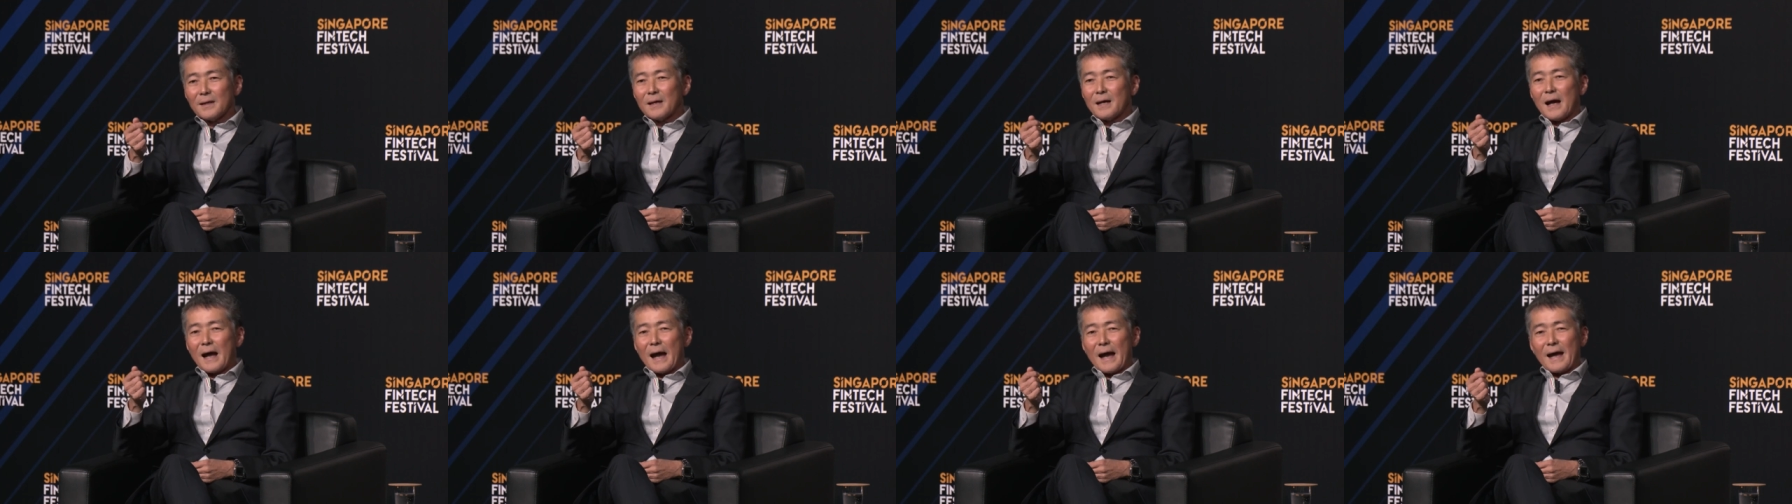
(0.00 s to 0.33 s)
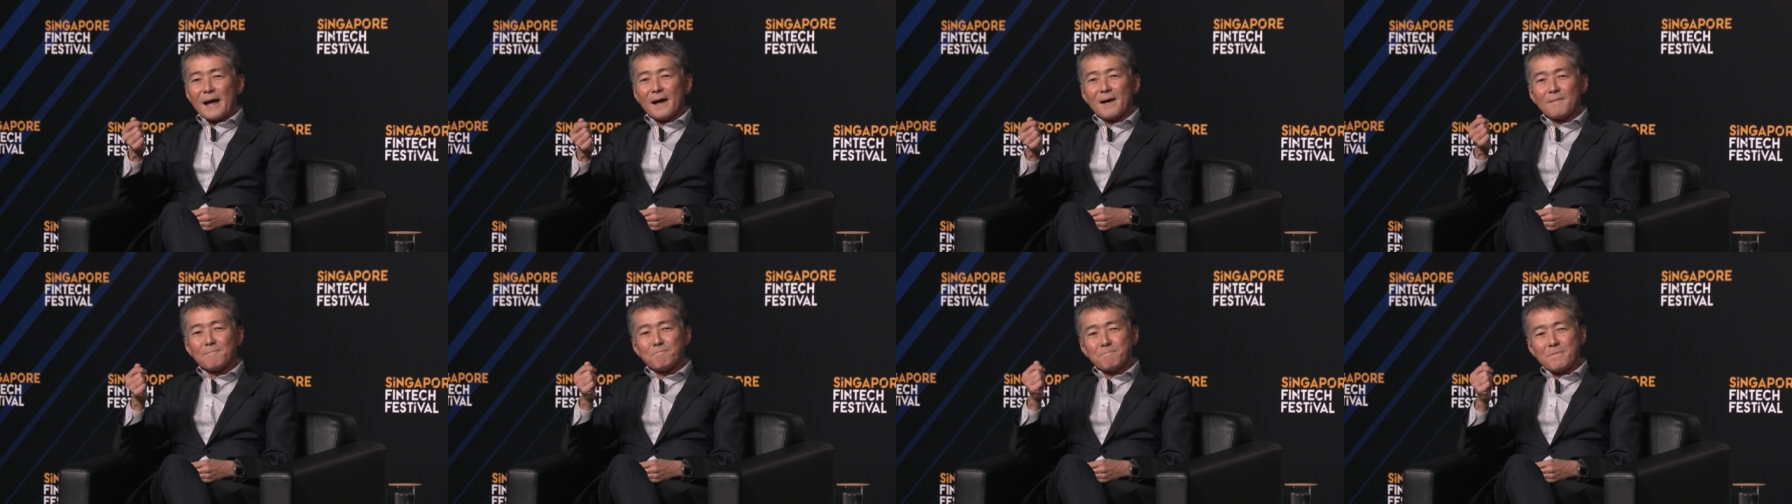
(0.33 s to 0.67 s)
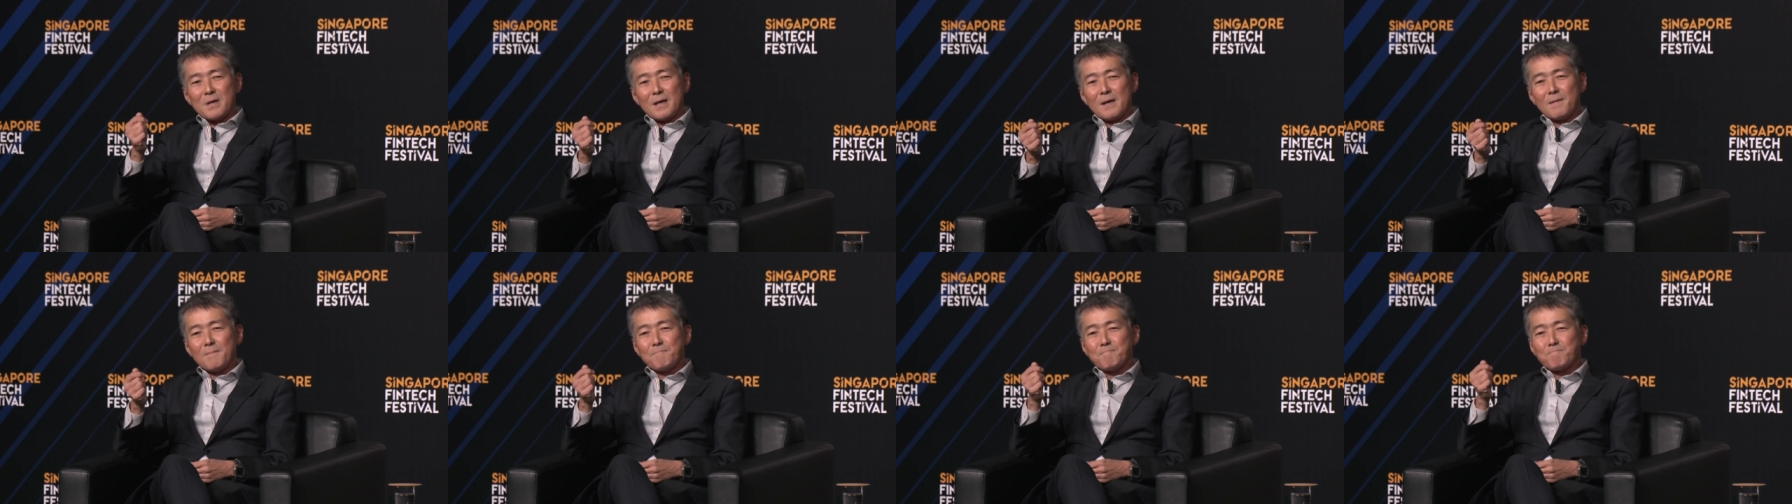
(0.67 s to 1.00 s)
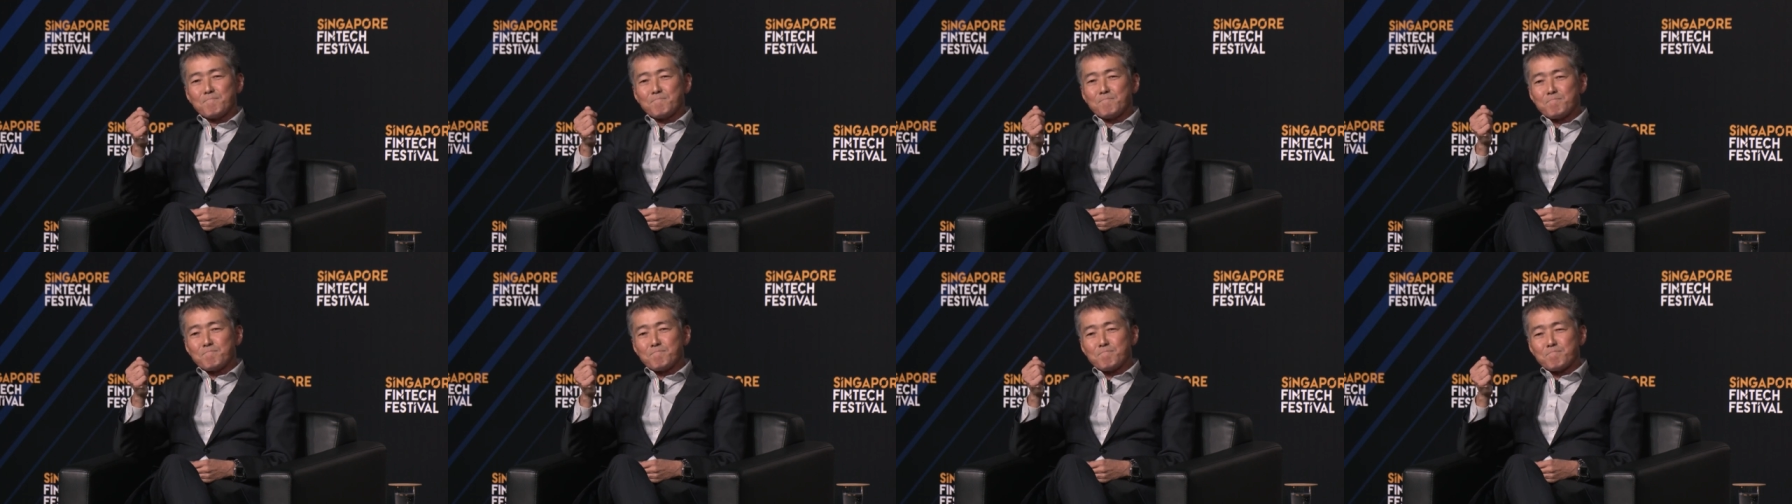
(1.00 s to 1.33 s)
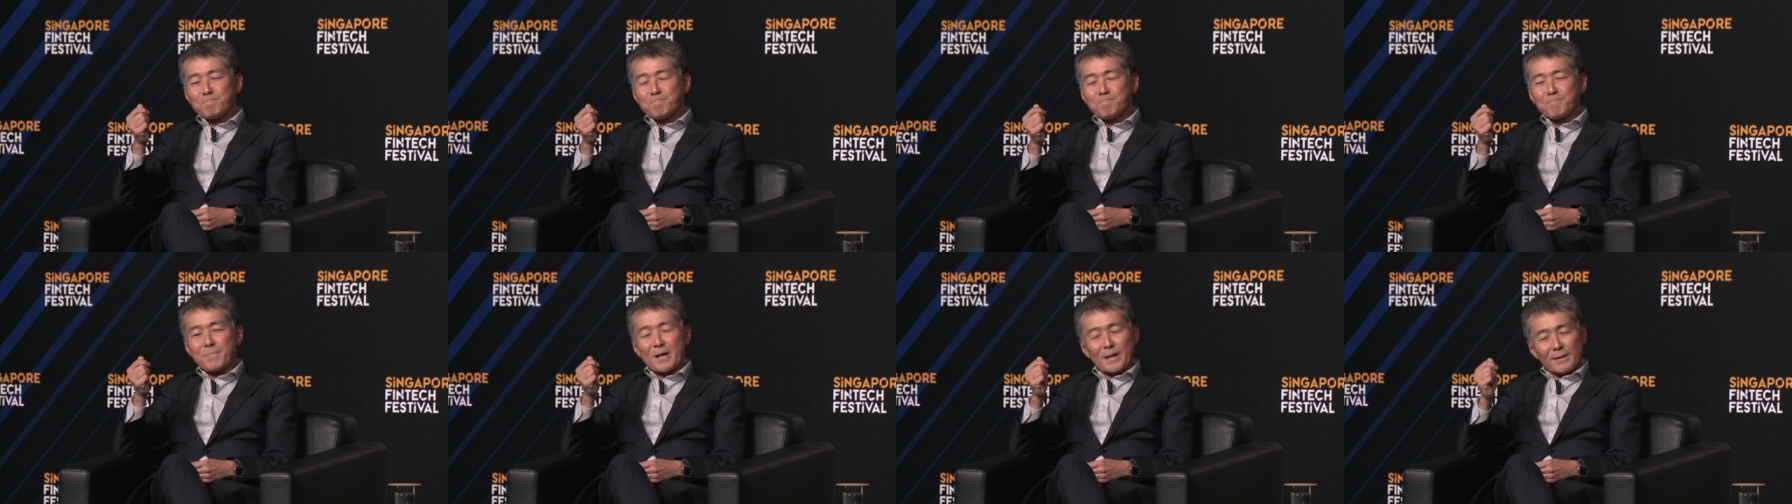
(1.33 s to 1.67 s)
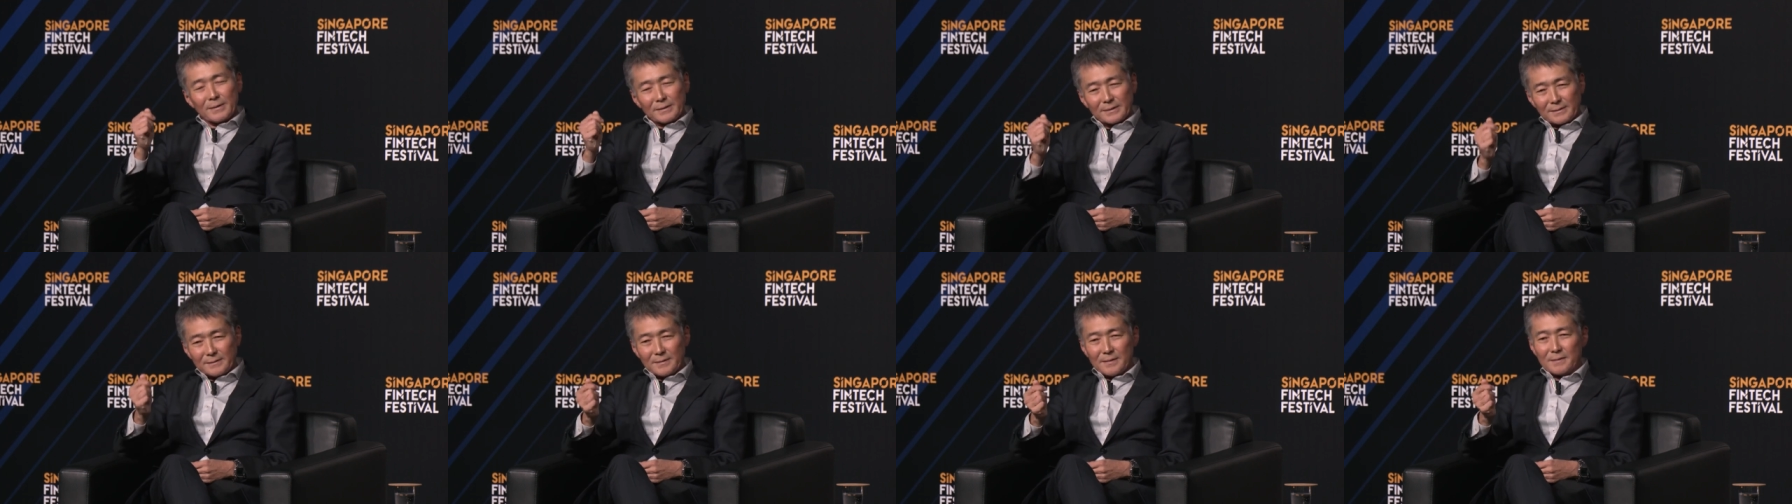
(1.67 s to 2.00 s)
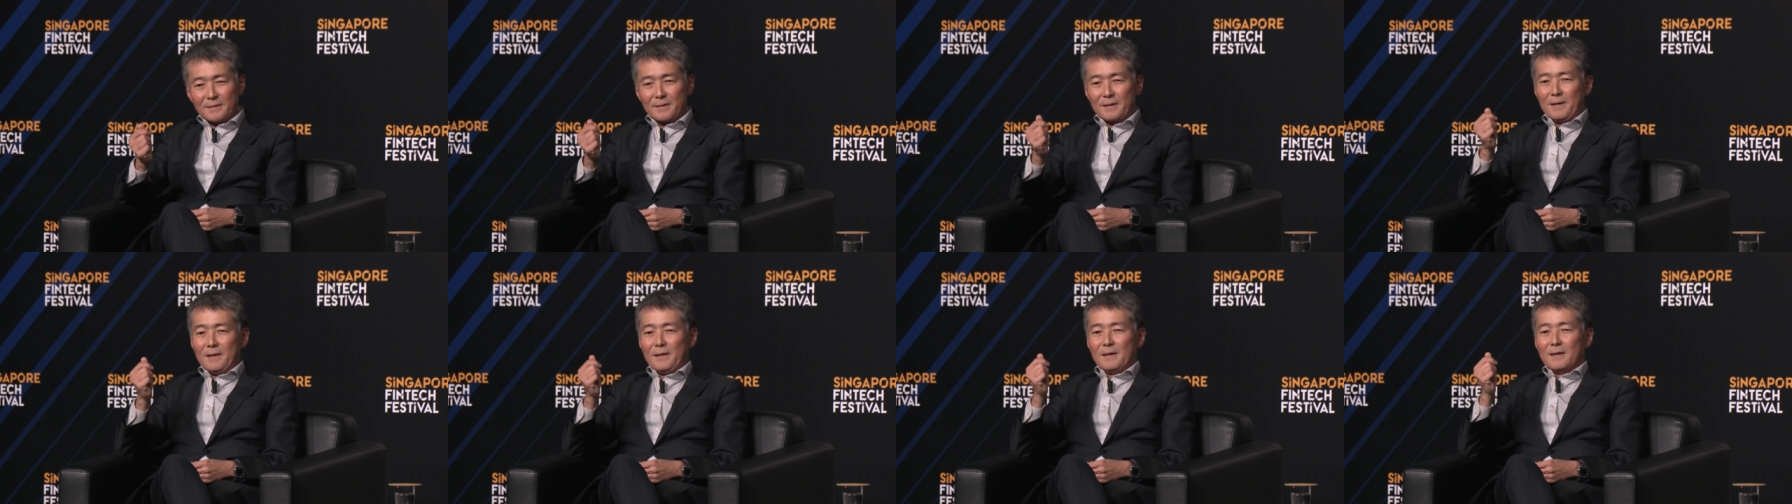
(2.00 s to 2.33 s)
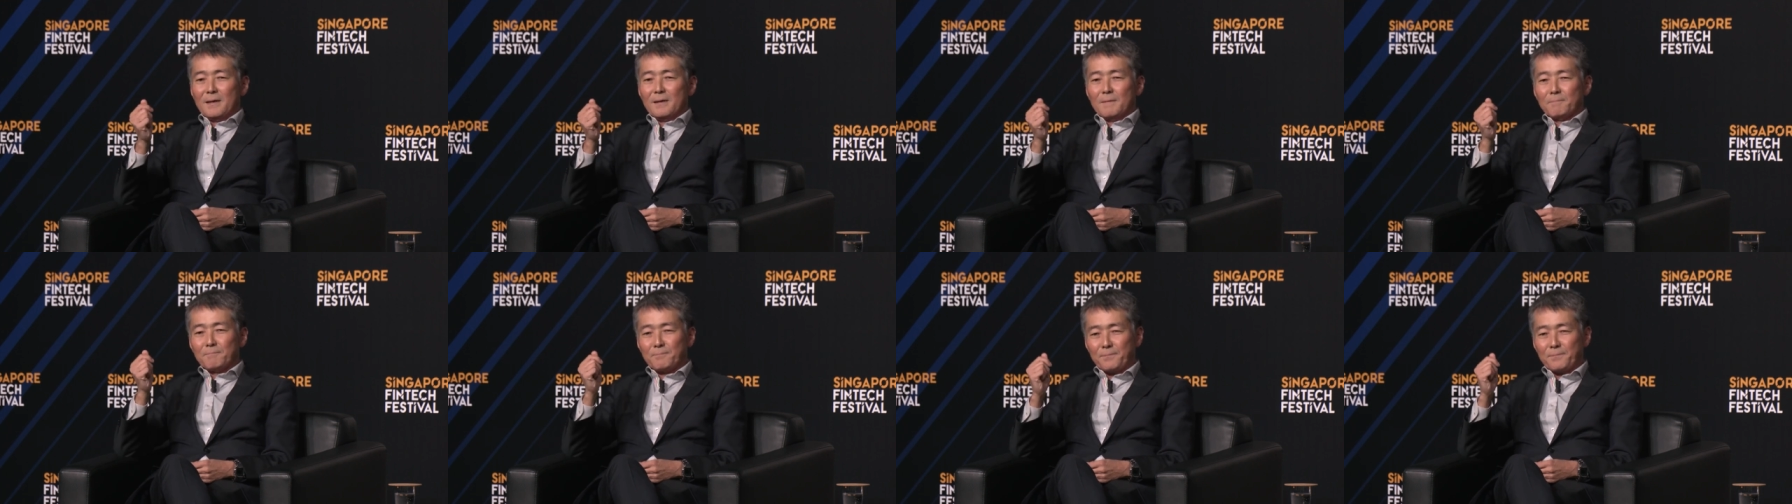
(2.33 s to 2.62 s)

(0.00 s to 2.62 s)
I have been personally